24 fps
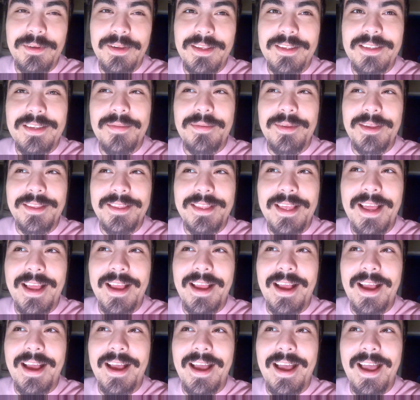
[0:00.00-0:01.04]
It's something
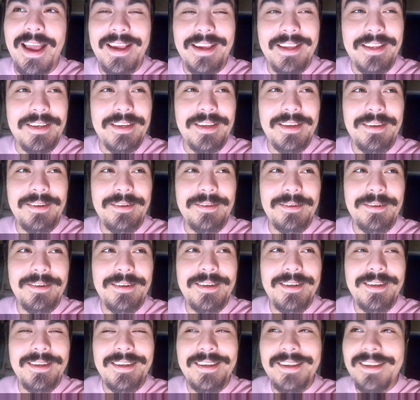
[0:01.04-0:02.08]
that I could do
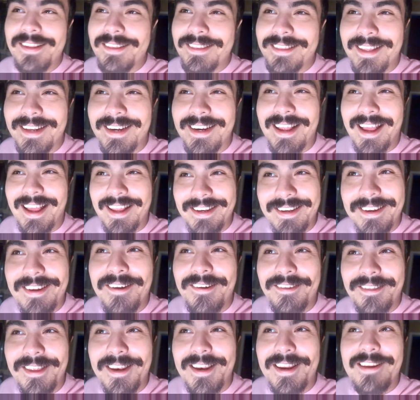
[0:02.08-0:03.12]
that I
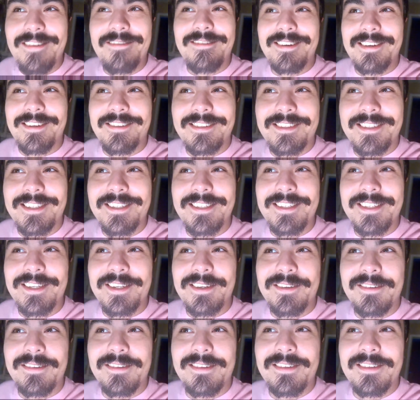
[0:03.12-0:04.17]
know that anyone else could
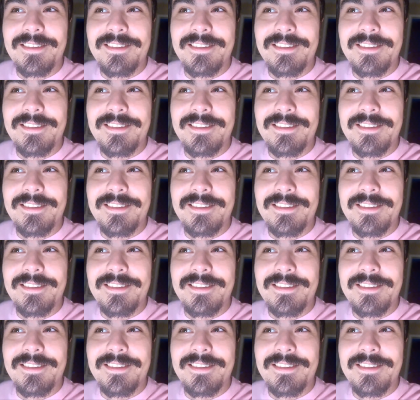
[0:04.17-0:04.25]
do.